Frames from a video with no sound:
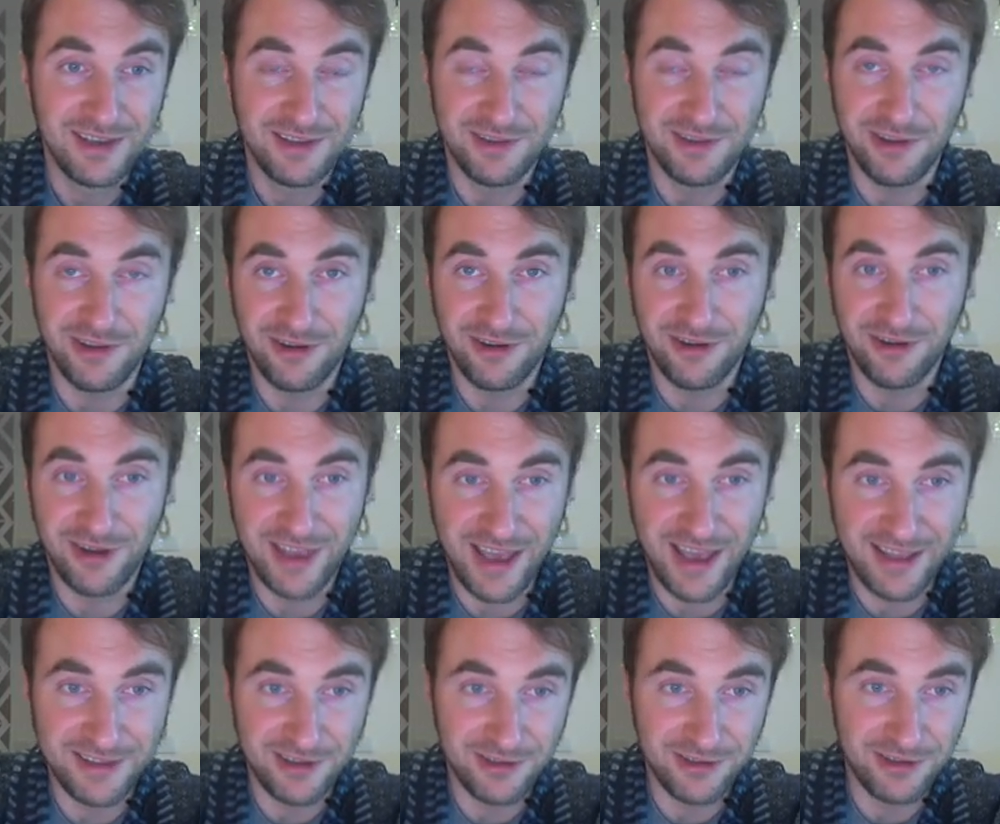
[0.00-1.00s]
dog or
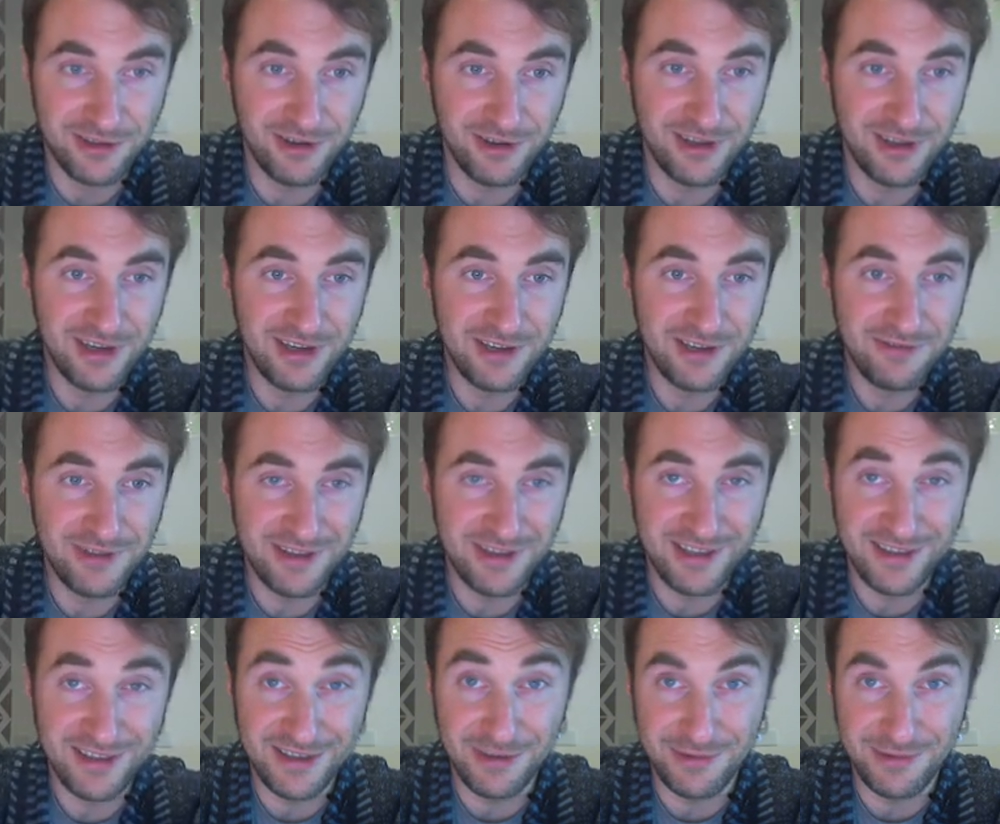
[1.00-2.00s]
cat alternative, and
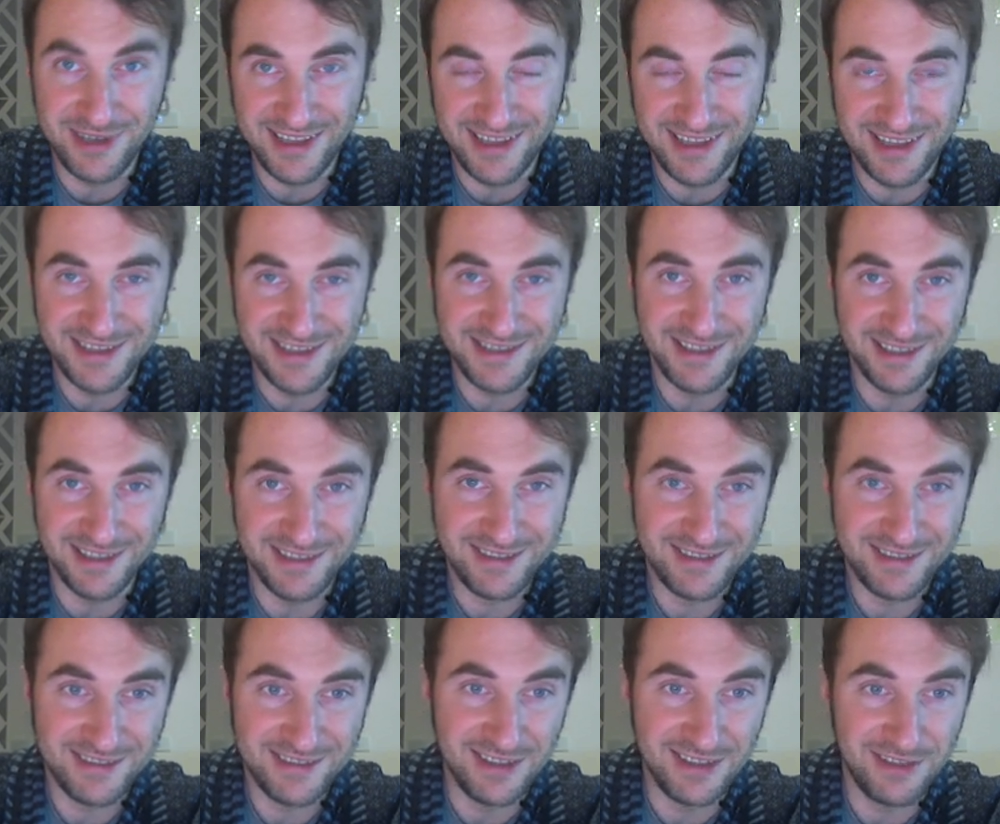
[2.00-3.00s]
then they realized
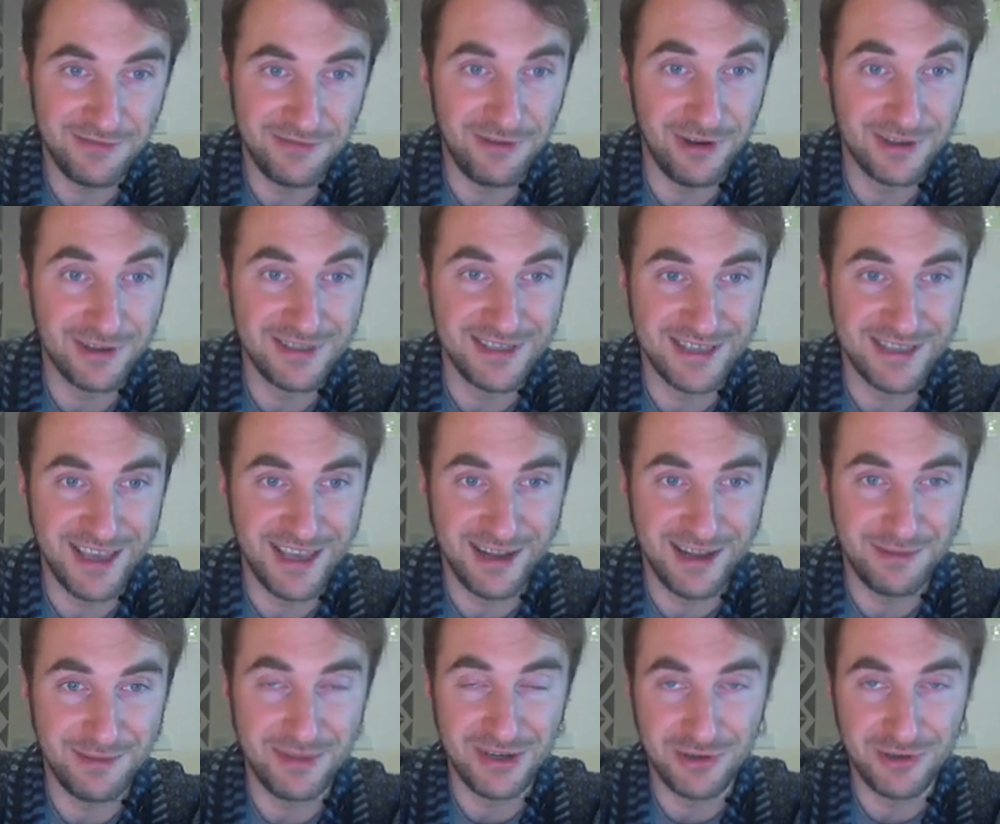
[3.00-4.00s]
that foxes
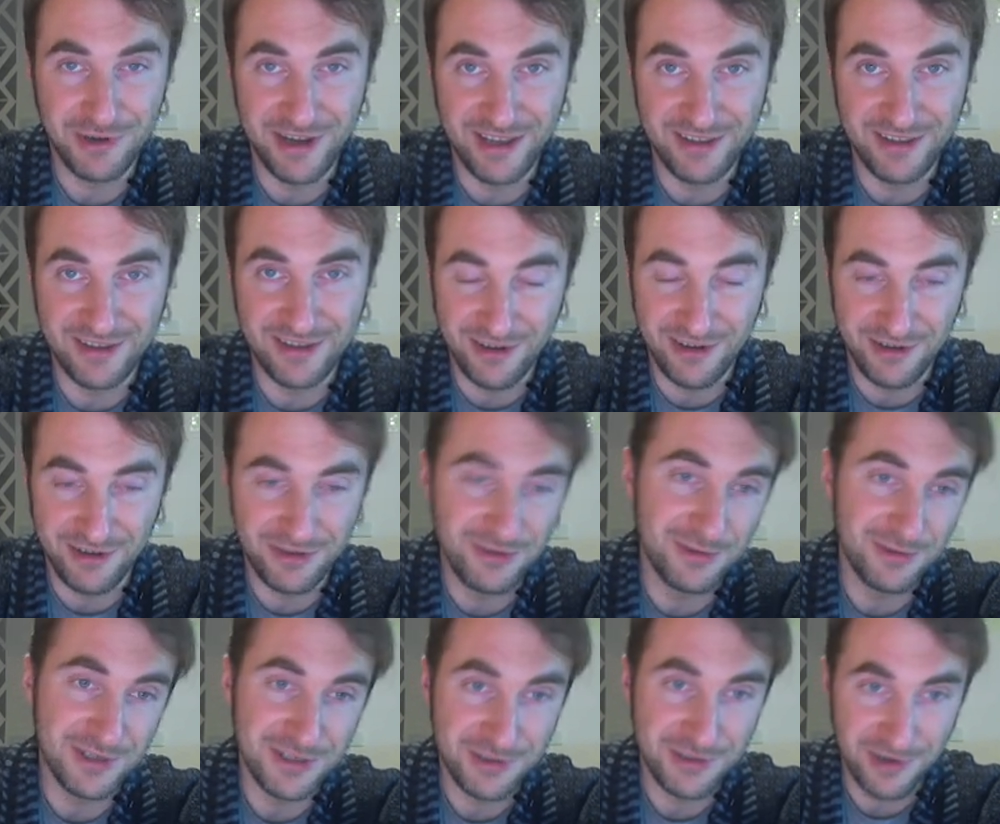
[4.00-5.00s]
cannot be trained and are too
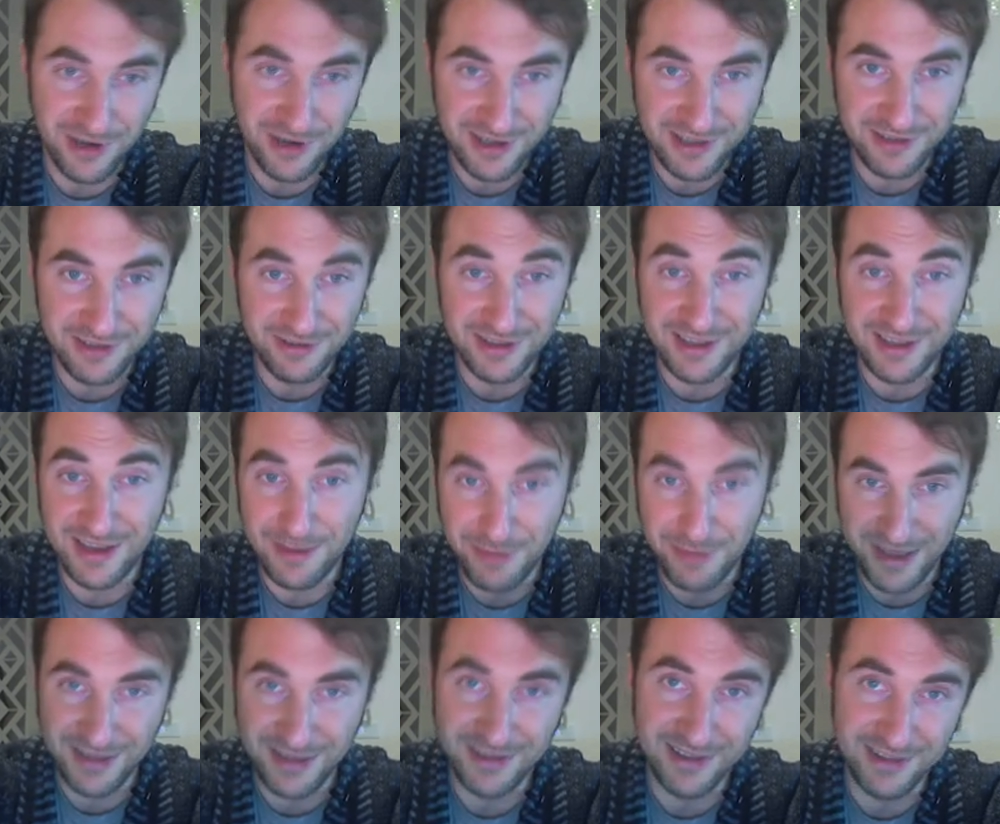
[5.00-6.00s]
destructive, and they
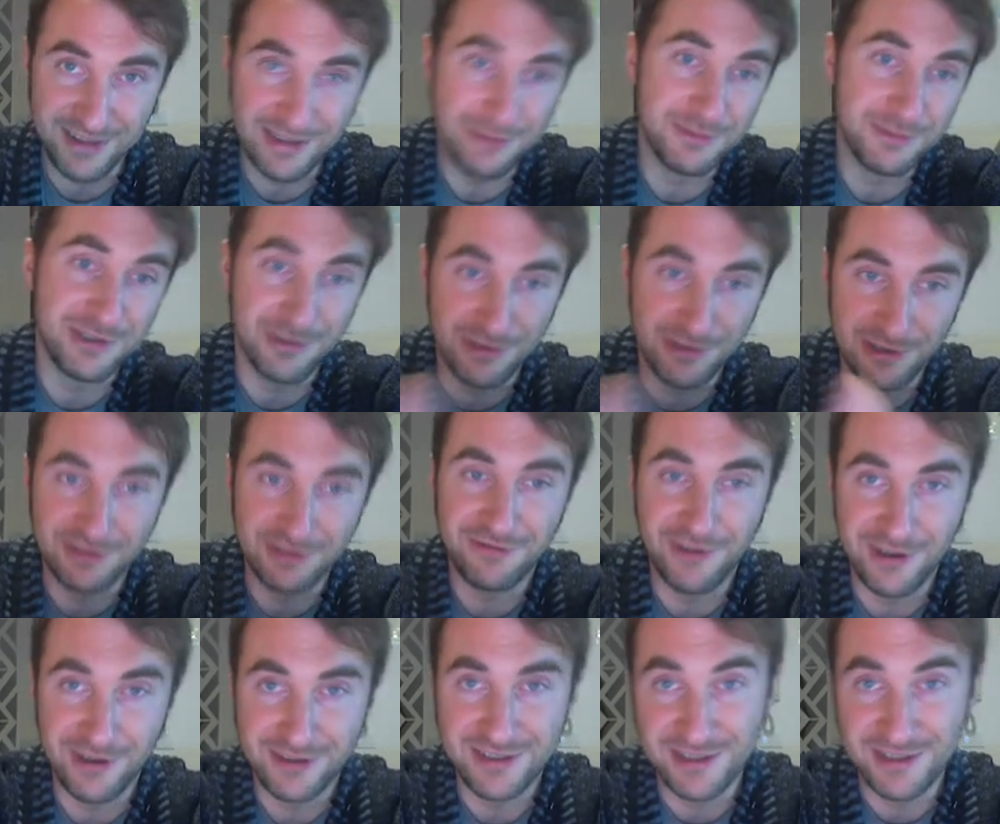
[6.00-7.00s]
abandoned them. So those
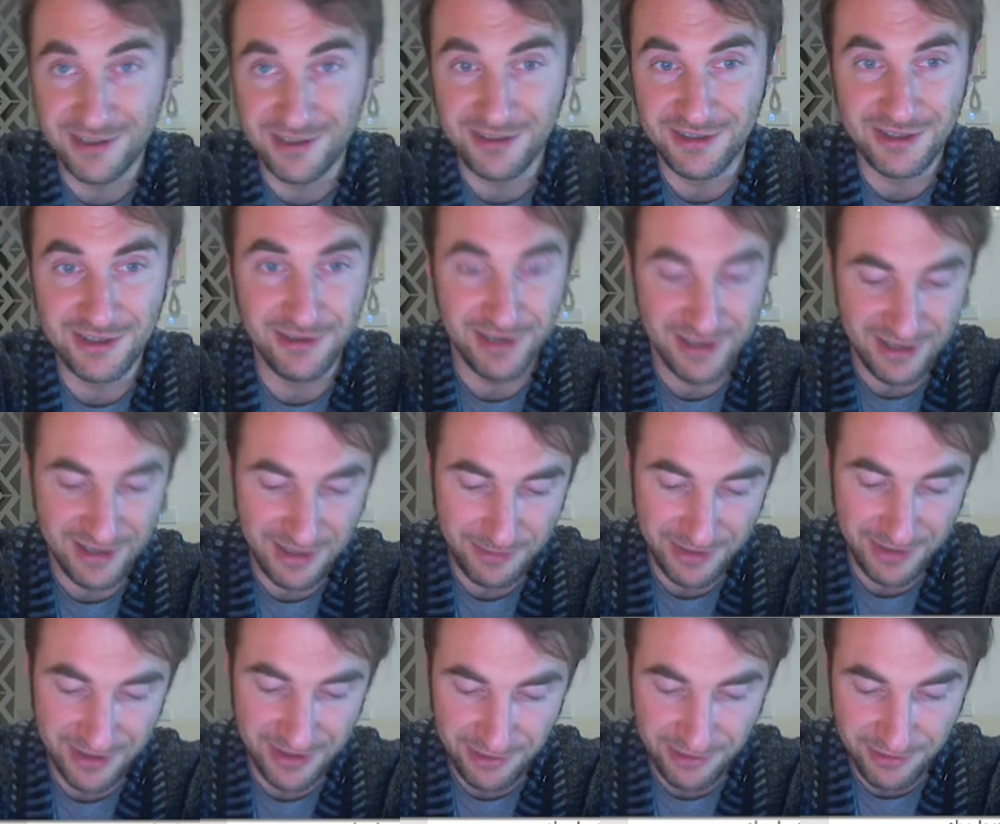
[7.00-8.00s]
foxes also end
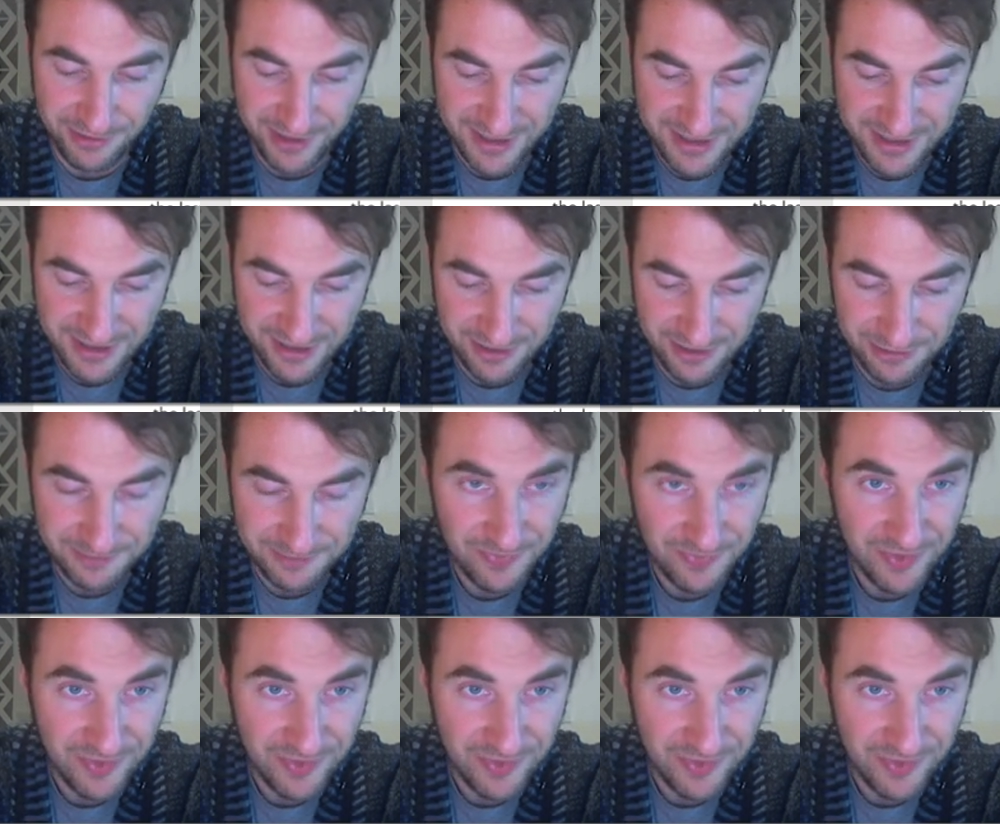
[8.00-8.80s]
up at the rescue.